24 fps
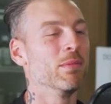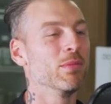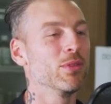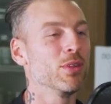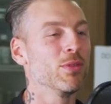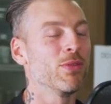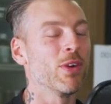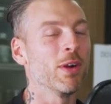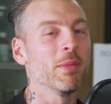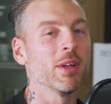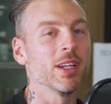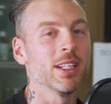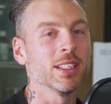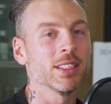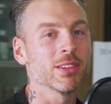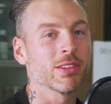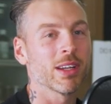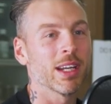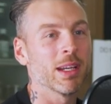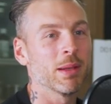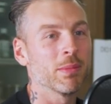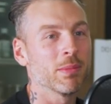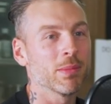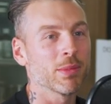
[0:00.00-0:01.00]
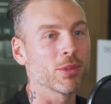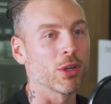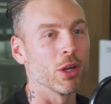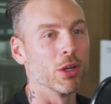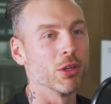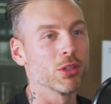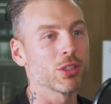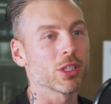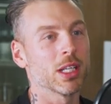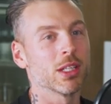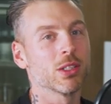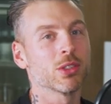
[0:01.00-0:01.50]
You find me on Instagram,
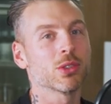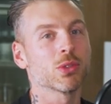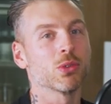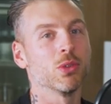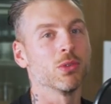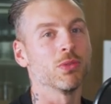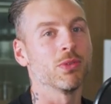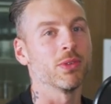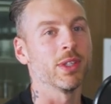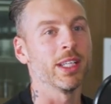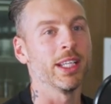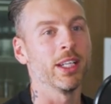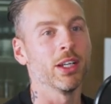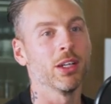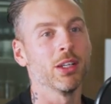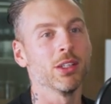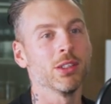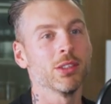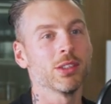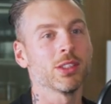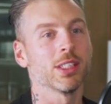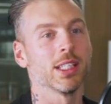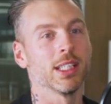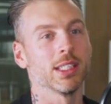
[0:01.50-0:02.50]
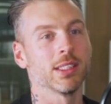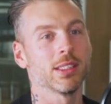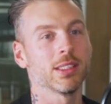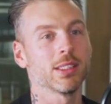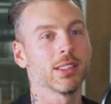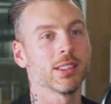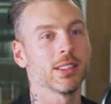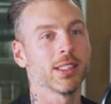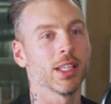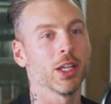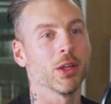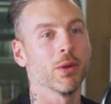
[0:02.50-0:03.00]
coach_Folino. So that's
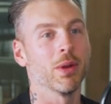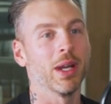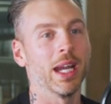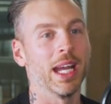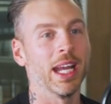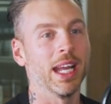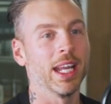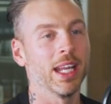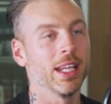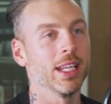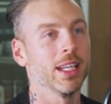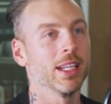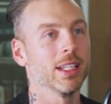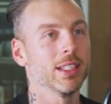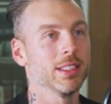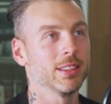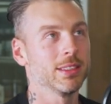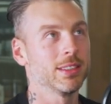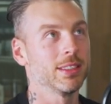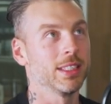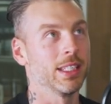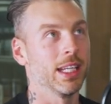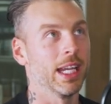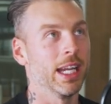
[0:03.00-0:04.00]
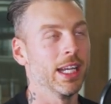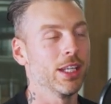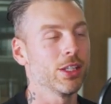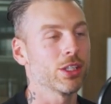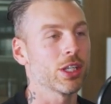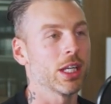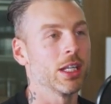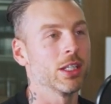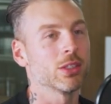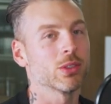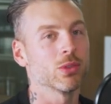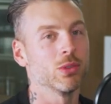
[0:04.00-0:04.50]

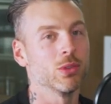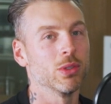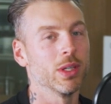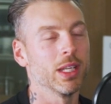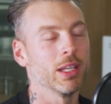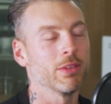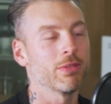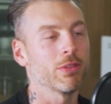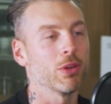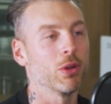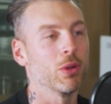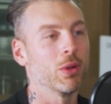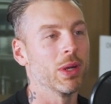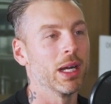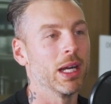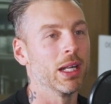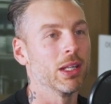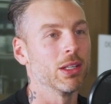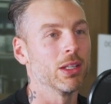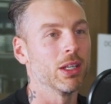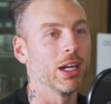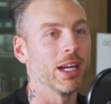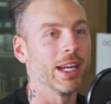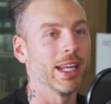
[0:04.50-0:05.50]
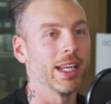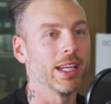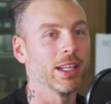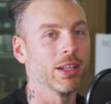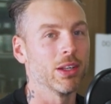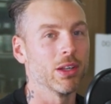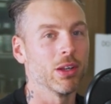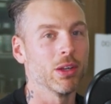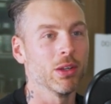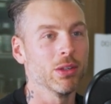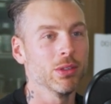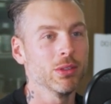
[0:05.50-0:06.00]

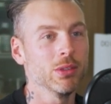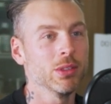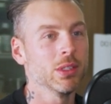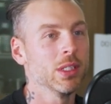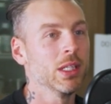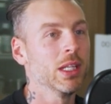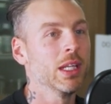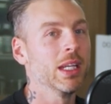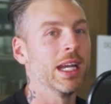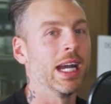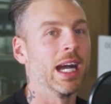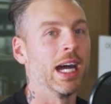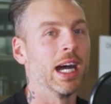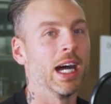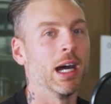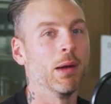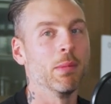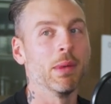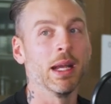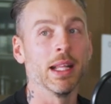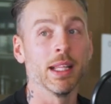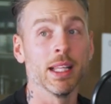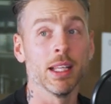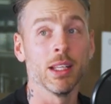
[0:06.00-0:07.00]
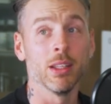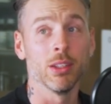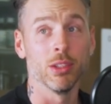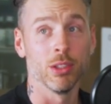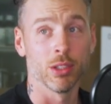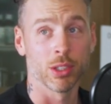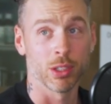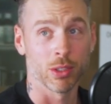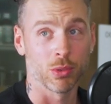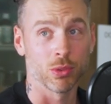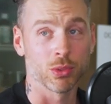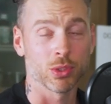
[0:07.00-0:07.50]
COACH_FOLINO. And then you can
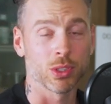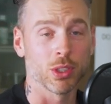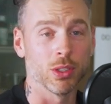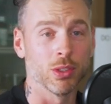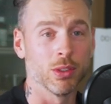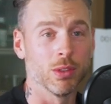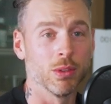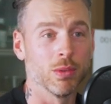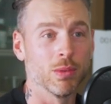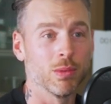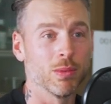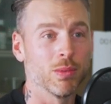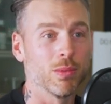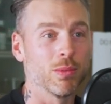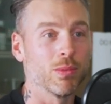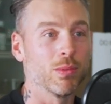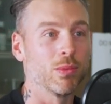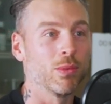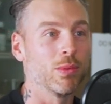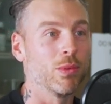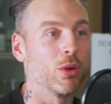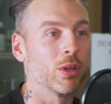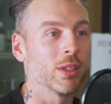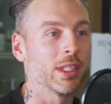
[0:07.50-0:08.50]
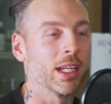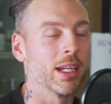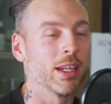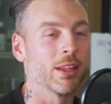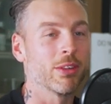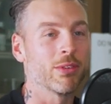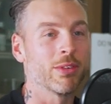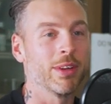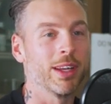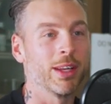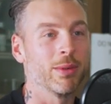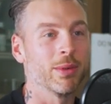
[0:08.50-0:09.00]
also walk down to
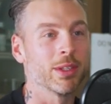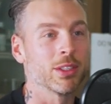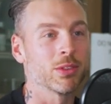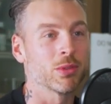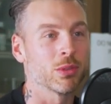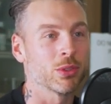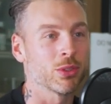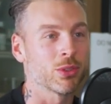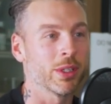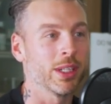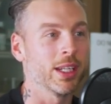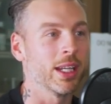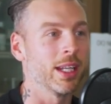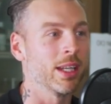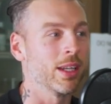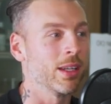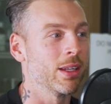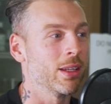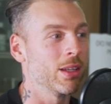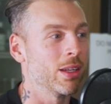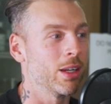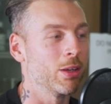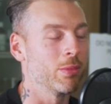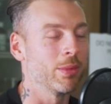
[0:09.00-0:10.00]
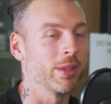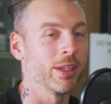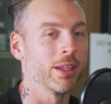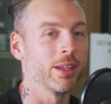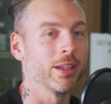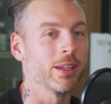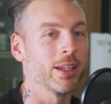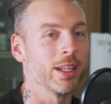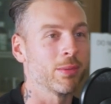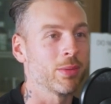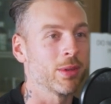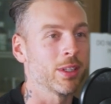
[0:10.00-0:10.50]
381 Swan Street and I'll be here at
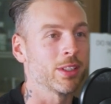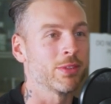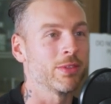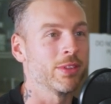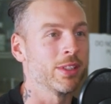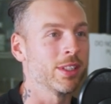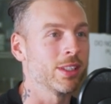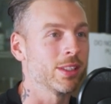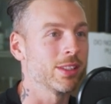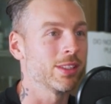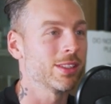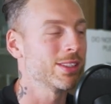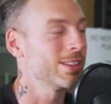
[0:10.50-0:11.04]
Enterprise Fitness.